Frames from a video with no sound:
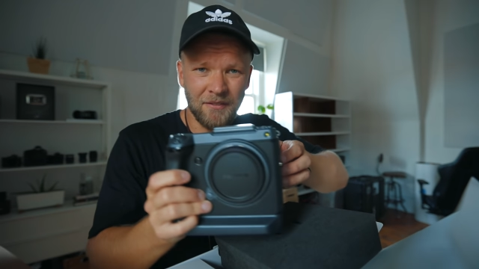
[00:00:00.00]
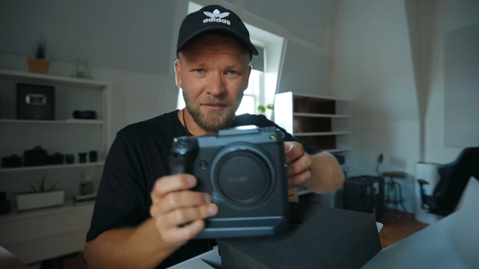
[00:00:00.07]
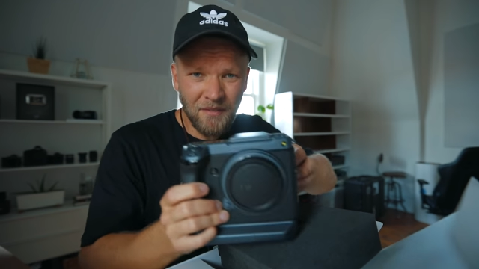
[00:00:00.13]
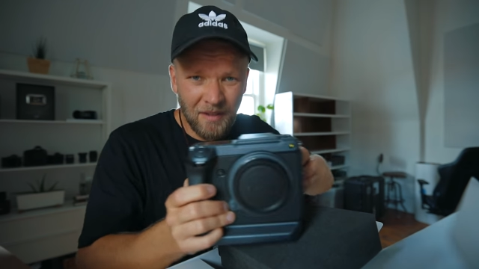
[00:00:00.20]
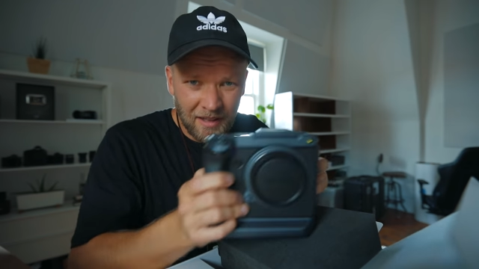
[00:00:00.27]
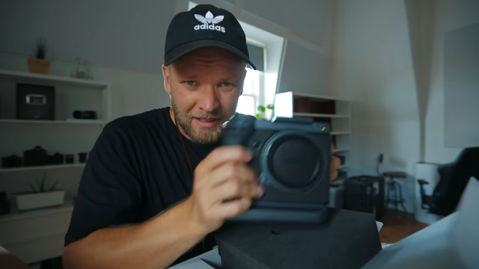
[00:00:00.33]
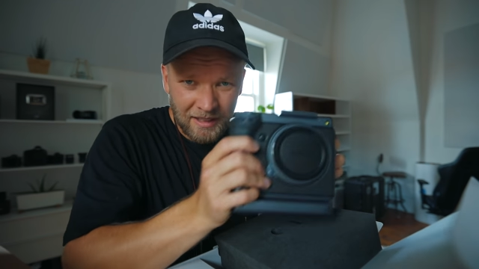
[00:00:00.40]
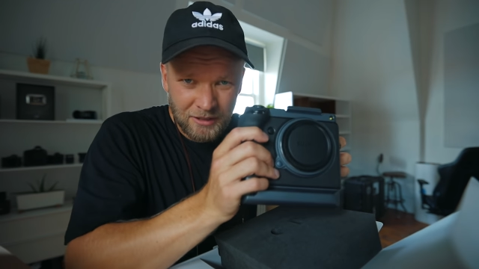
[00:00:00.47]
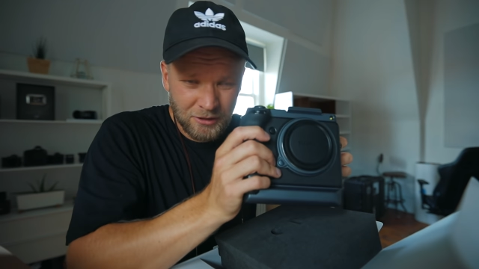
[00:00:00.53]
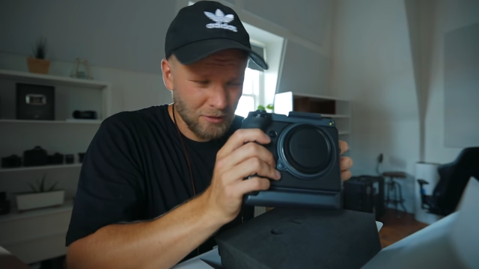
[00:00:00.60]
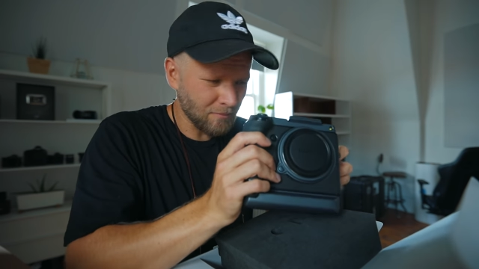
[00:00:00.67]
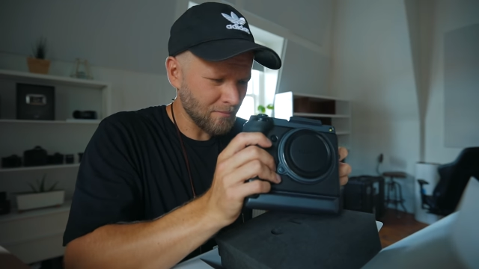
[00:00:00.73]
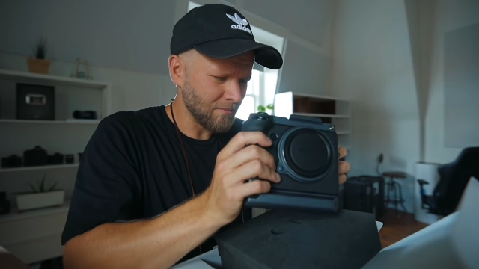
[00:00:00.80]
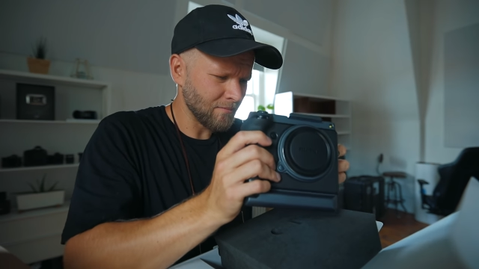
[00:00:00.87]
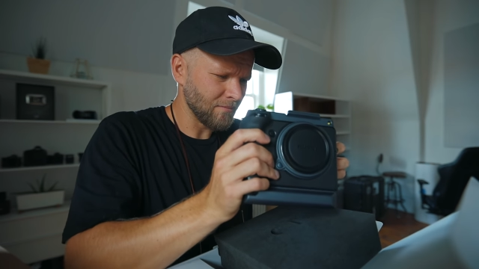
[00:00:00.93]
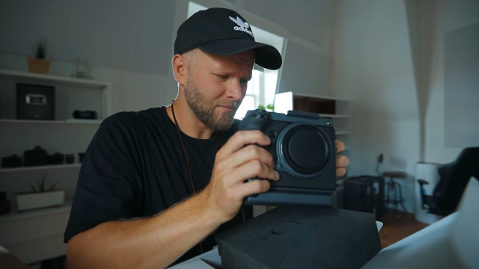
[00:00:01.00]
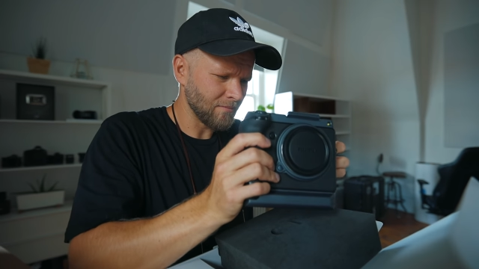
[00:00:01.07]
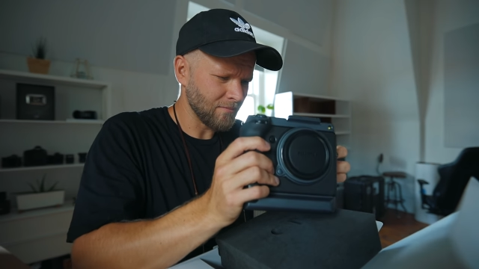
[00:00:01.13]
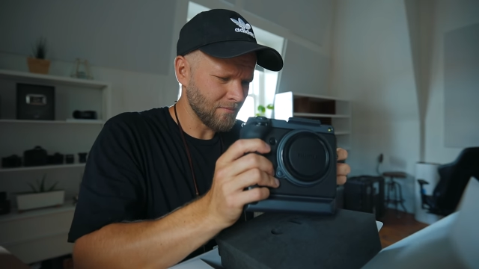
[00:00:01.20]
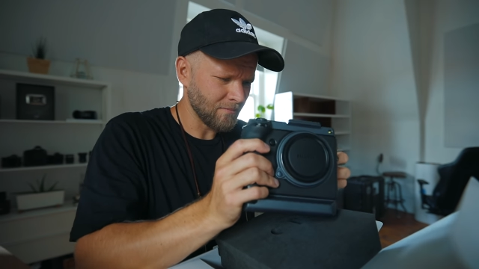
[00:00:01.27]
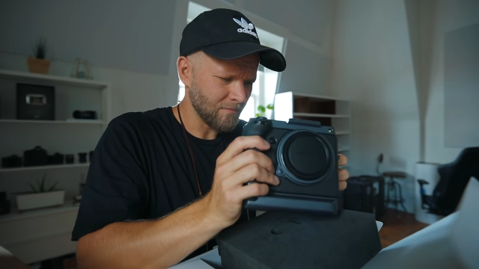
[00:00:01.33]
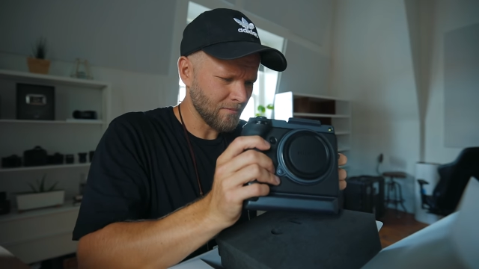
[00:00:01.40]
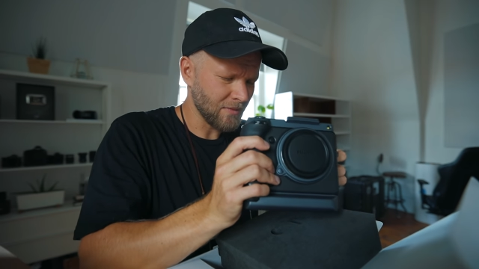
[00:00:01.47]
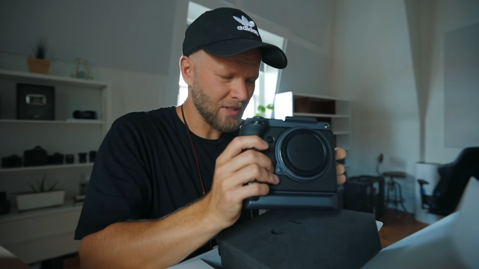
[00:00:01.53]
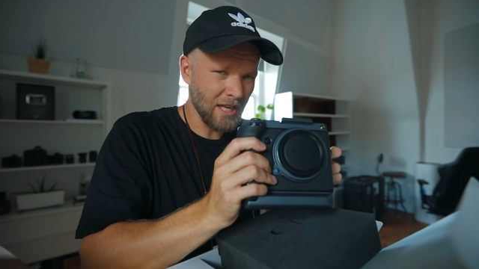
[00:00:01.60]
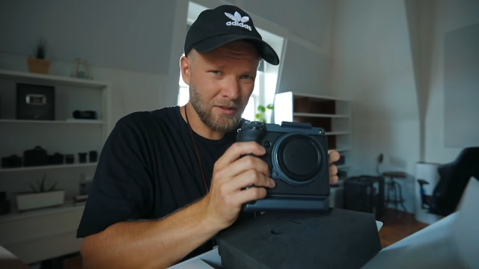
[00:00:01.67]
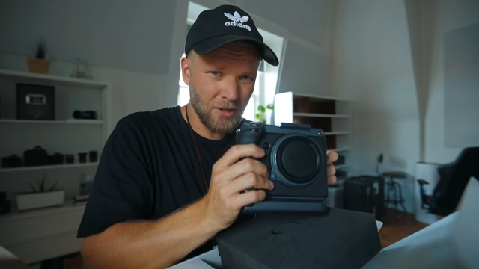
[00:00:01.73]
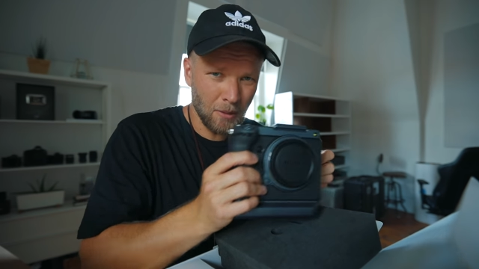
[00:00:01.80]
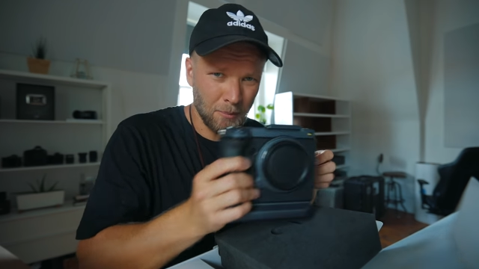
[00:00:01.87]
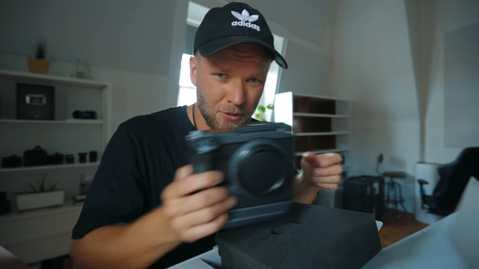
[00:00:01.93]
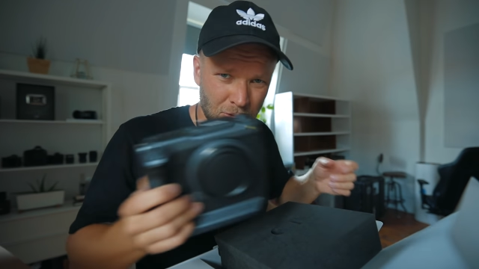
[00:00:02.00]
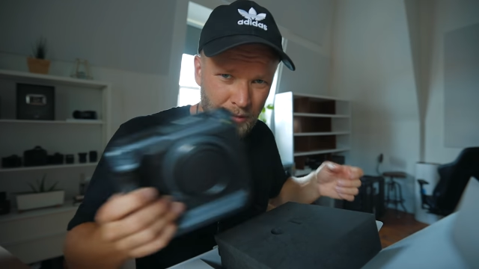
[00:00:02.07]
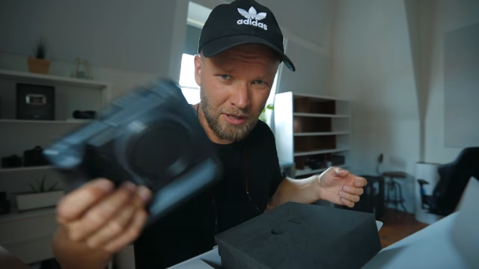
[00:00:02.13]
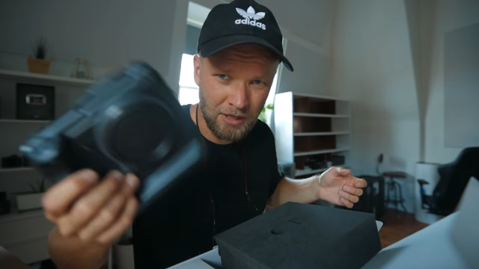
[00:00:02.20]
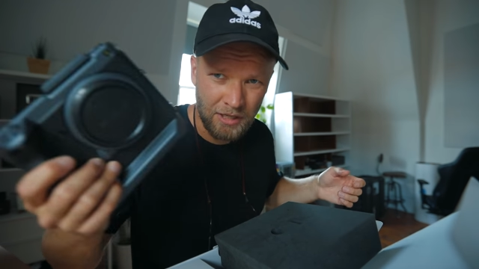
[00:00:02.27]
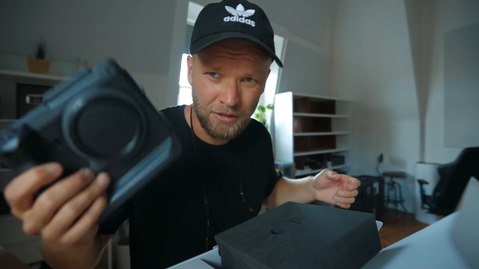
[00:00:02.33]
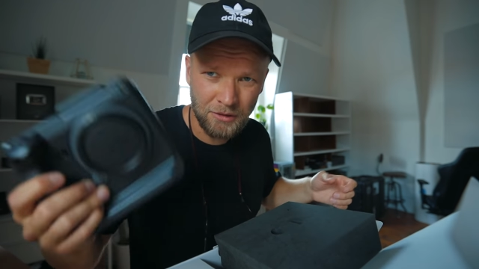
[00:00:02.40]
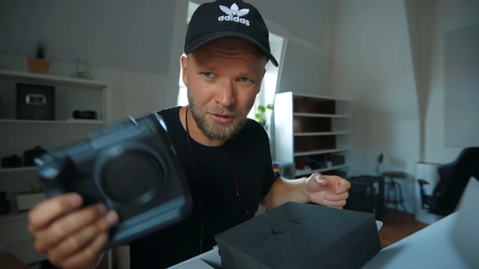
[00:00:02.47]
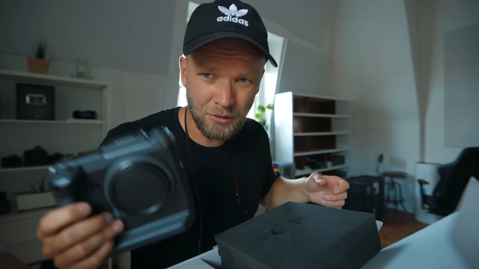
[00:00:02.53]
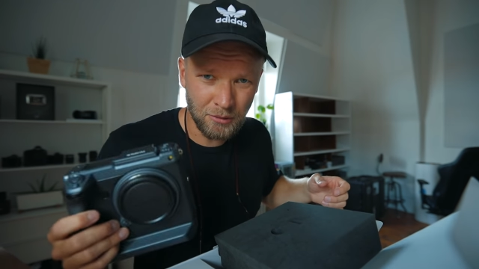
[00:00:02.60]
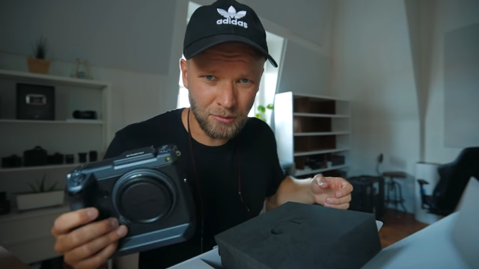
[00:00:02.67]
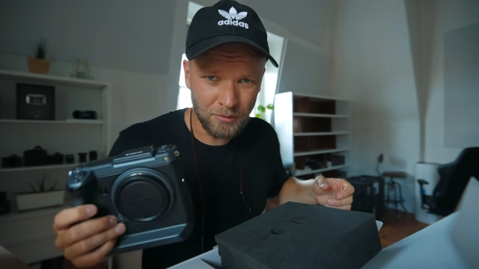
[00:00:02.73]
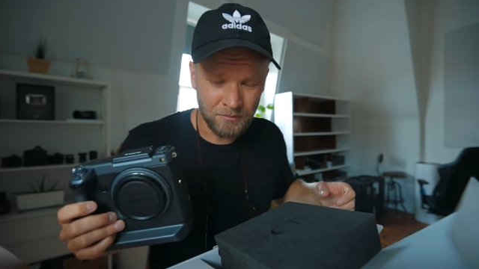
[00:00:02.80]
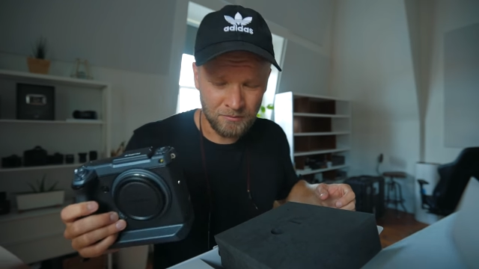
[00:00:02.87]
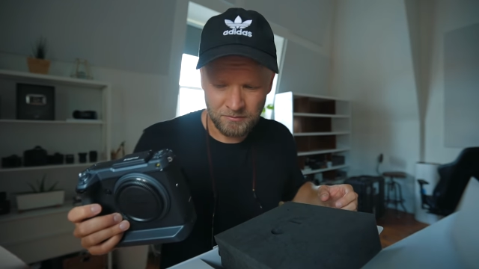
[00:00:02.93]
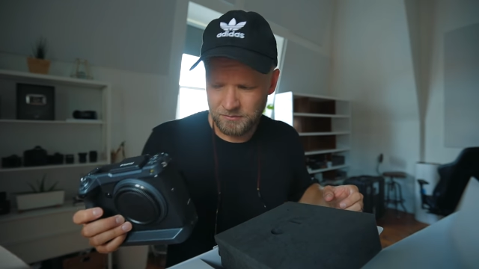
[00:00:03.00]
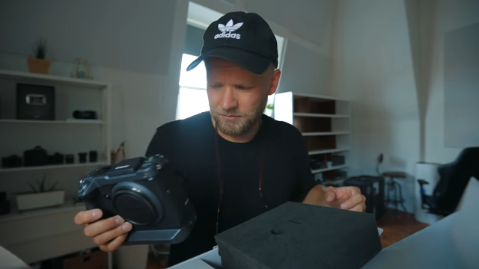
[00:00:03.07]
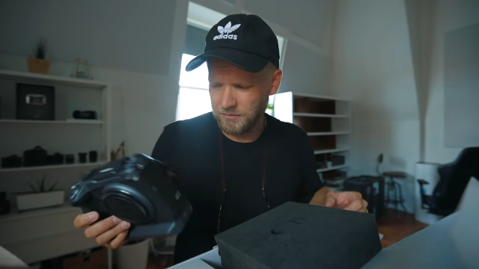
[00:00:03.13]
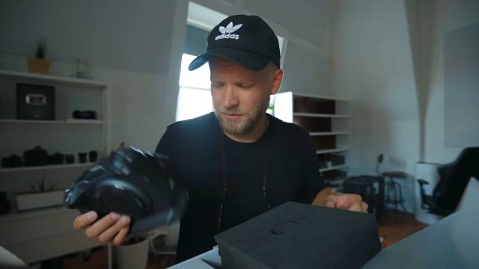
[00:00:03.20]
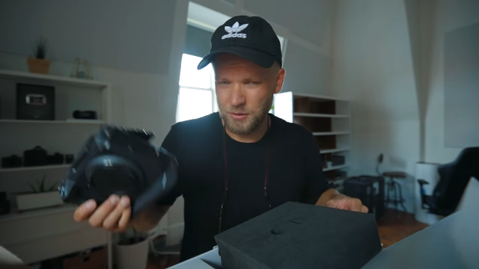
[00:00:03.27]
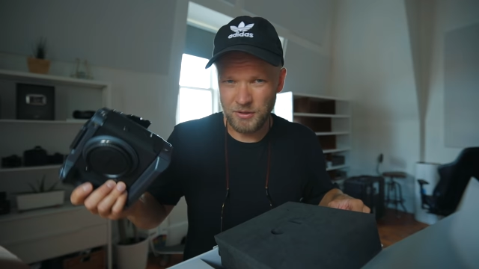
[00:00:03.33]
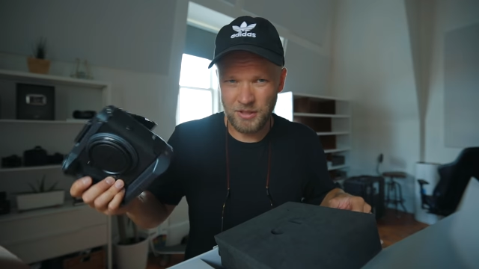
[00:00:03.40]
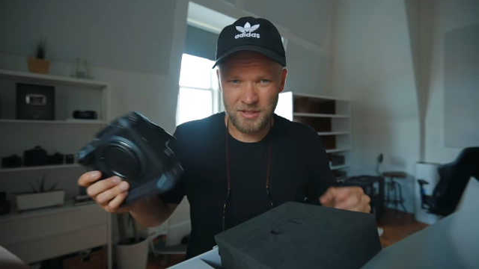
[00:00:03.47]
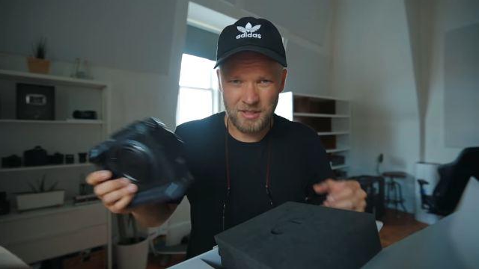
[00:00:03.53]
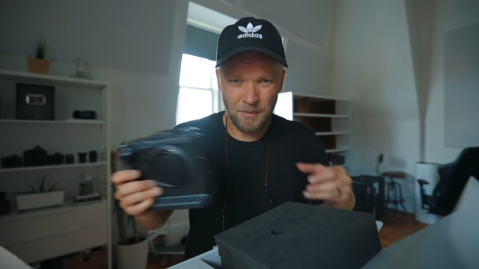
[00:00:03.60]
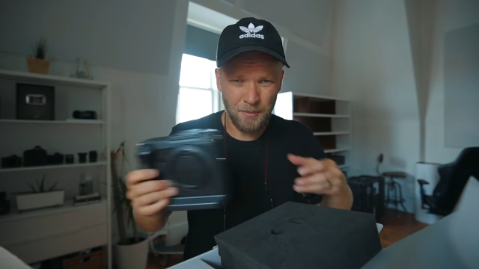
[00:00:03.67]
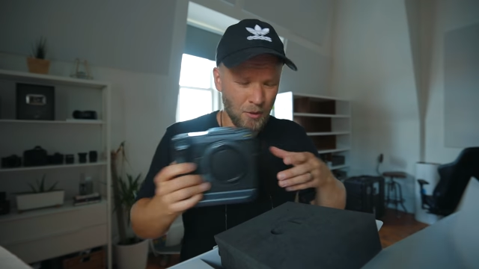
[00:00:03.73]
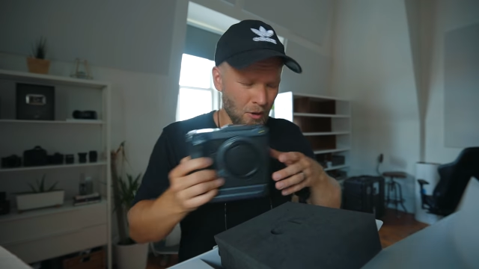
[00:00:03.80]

I felt like I should take the opportunity to use it some